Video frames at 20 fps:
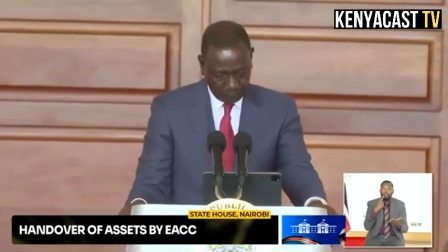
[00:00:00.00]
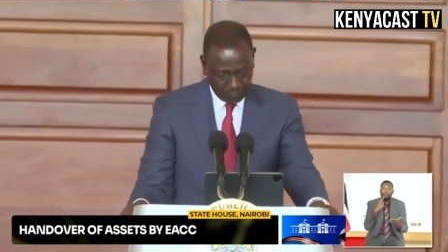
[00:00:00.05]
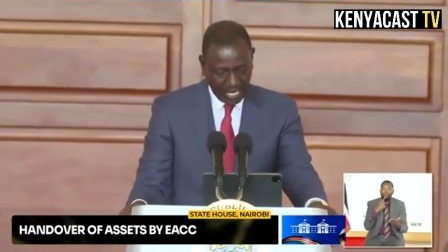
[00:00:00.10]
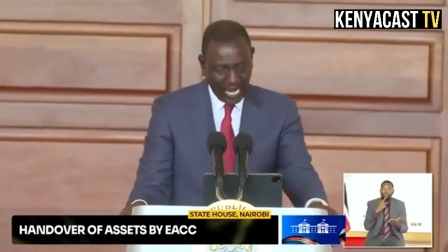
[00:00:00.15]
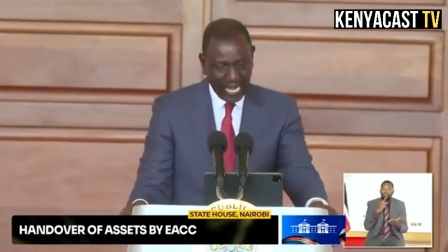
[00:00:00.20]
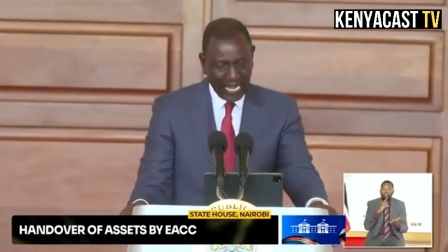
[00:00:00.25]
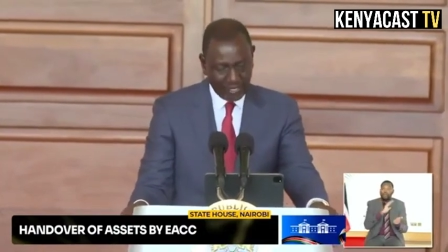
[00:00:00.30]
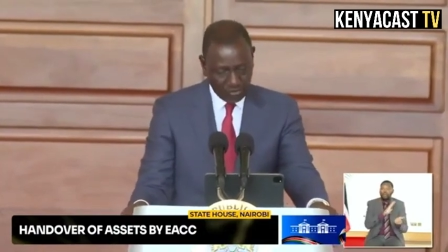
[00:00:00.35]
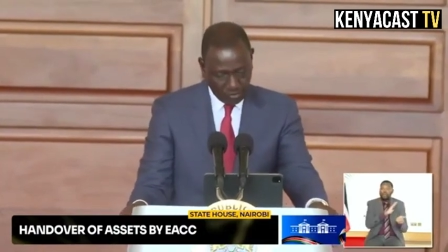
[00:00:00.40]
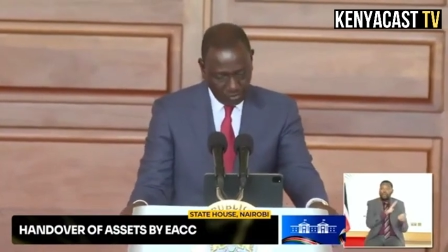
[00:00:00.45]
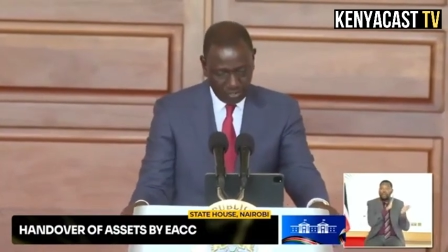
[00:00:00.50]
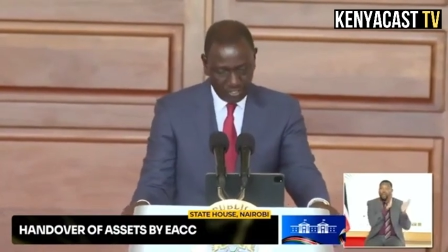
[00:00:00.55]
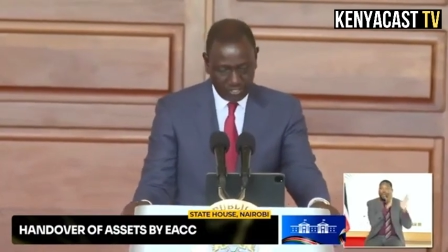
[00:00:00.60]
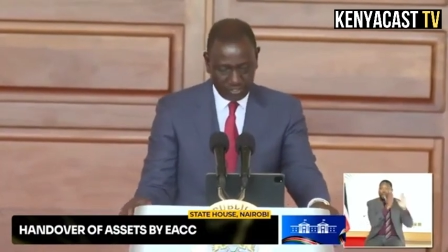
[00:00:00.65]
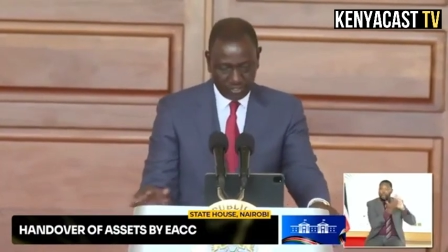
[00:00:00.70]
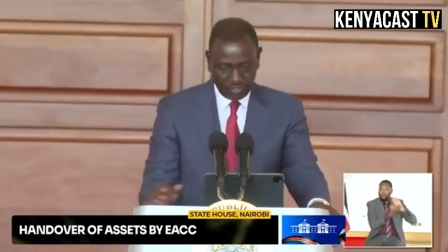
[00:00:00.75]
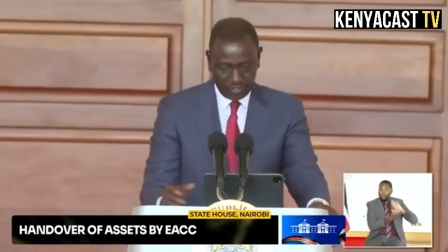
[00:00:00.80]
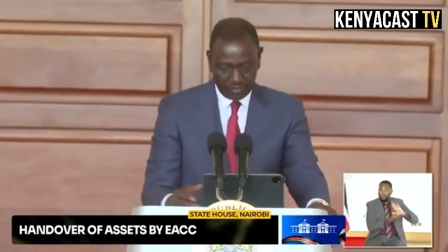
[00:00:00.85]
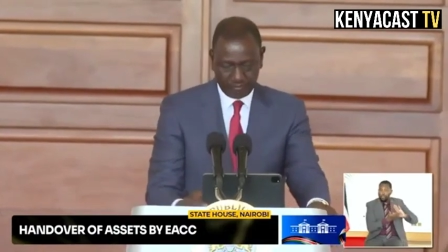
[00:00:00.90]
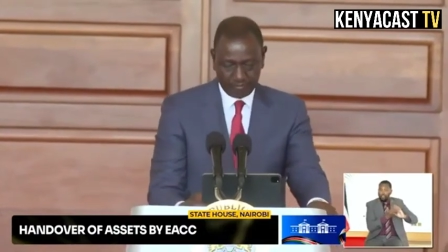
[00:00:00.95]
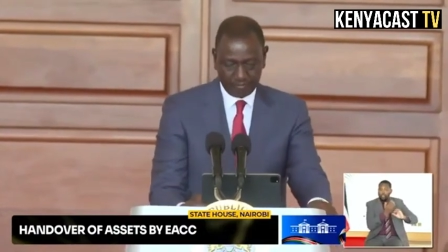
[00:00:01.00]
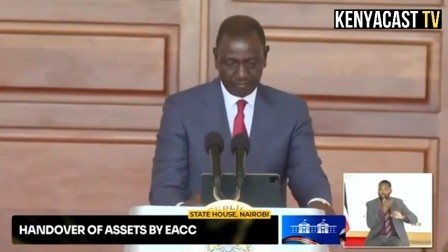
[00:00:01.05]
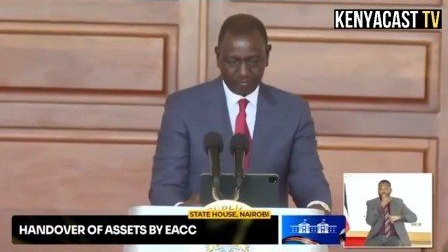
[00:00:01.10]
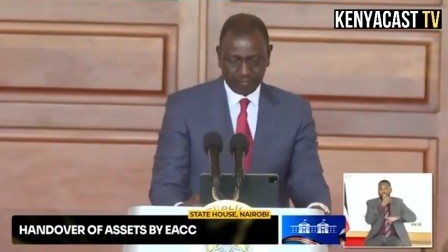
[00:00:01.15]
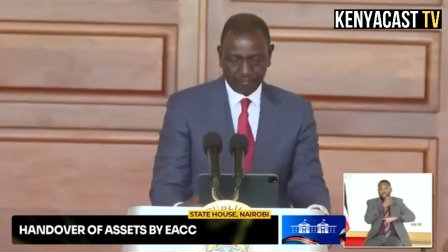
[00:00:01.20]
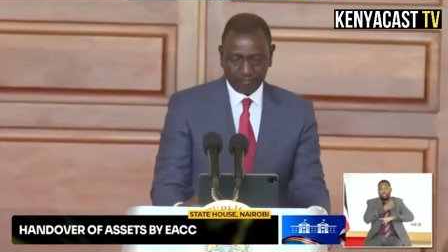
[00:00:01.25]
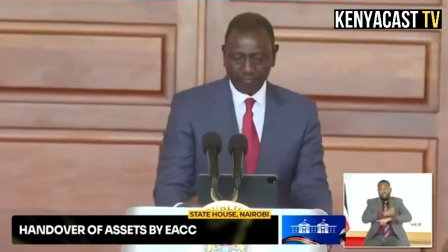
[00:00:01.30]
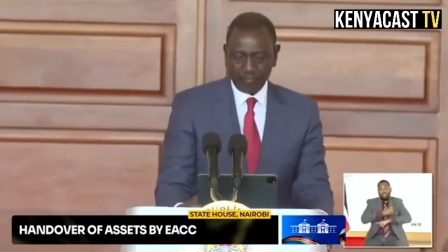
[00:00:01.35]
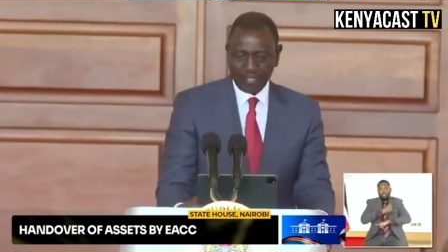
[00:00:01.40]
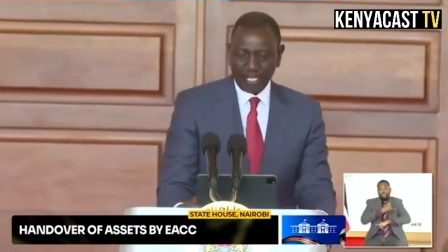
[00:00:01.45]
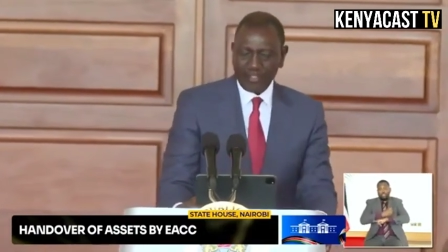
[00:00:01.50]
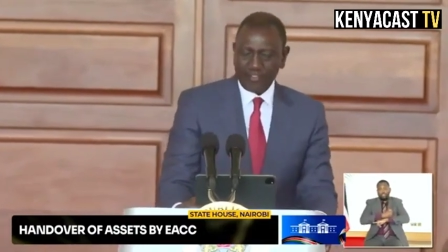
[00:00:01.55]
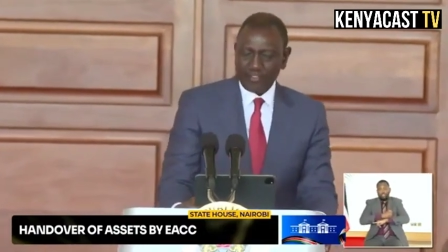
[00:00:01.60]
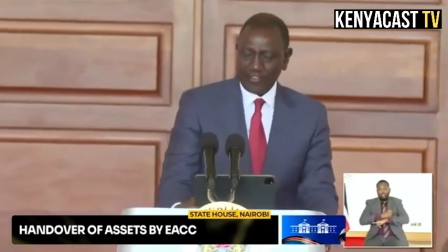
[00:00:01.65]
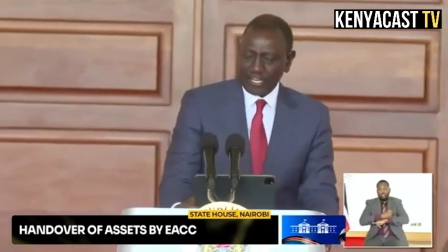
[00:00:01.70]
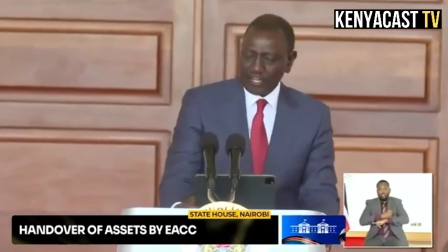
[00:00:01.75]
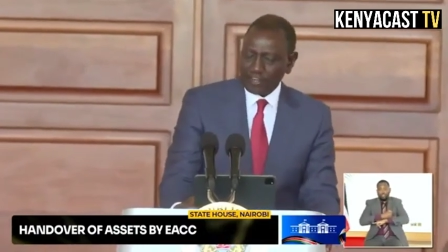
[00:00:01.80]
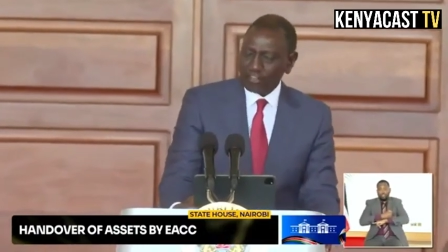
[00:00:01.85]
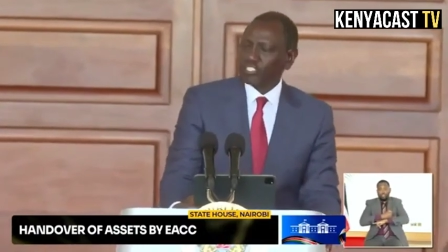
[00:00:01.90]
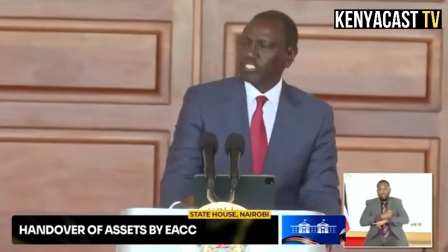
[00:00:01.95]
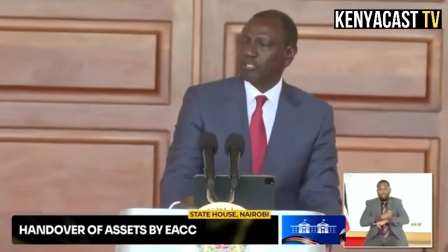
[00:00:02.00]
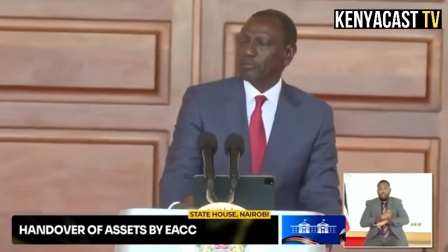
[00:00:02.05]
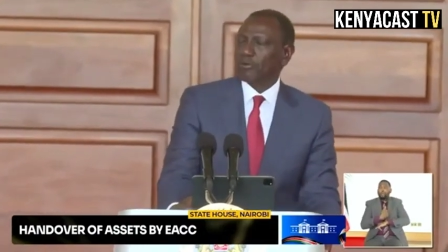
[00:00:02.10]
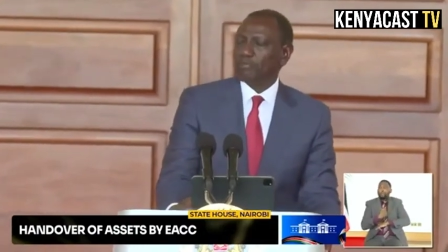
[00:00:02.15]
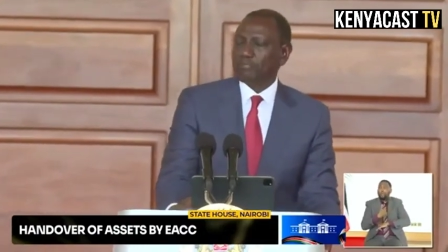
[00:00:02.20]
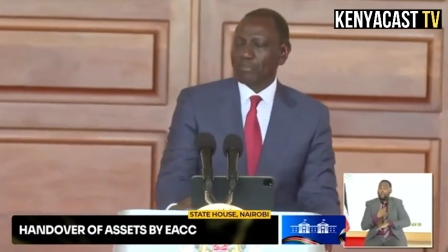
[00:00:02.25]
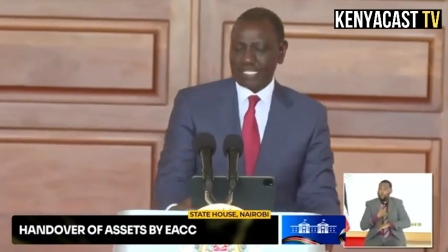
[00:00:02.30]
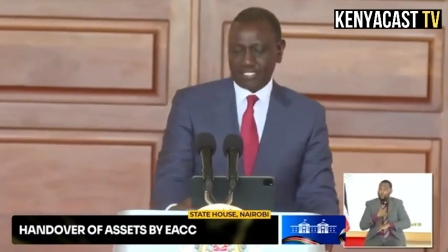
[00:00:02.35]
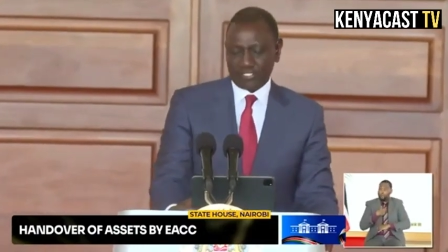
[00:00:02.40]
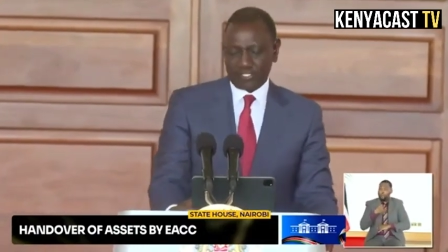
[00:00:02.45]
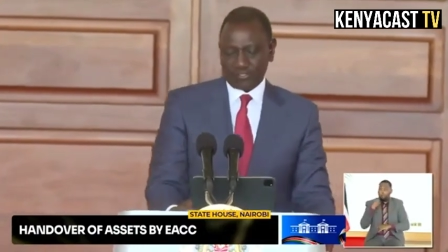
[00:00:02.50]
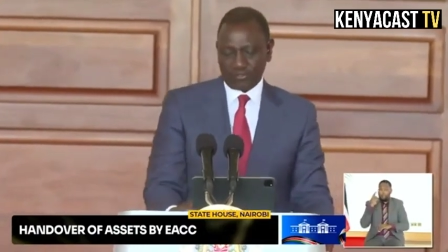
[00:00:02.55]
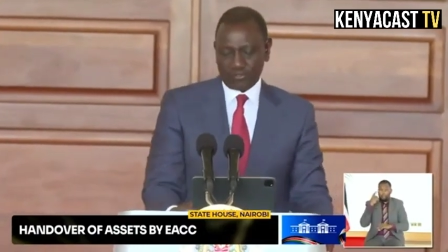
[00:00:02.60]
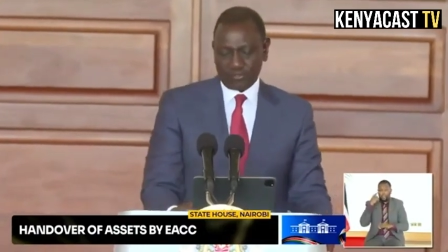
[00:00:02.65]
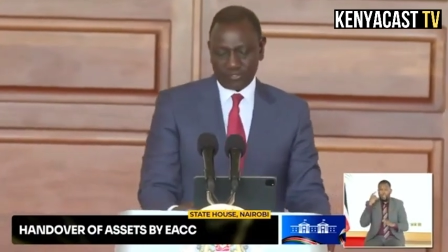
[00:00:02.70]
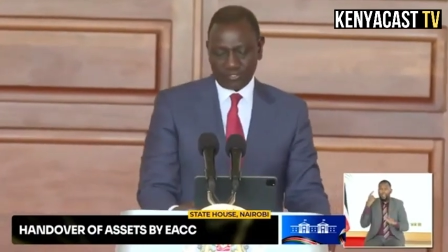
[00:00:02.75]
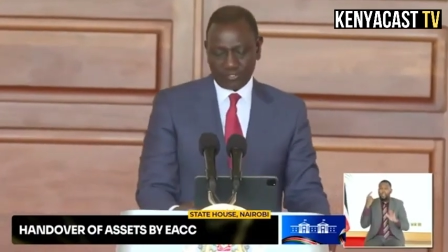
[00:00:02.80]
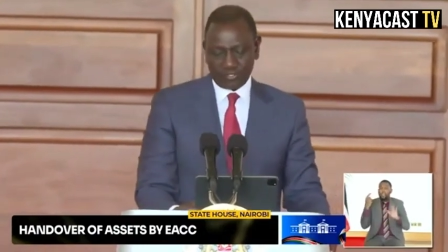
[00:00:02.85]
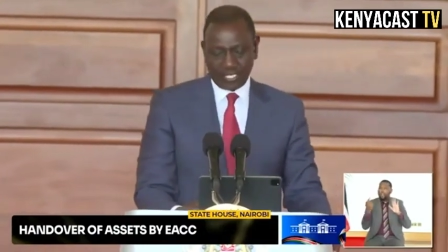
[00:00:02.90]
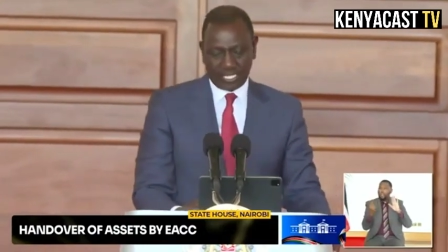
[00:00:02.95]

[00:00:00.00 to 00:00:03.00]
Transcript: I acknowledge the notable milestones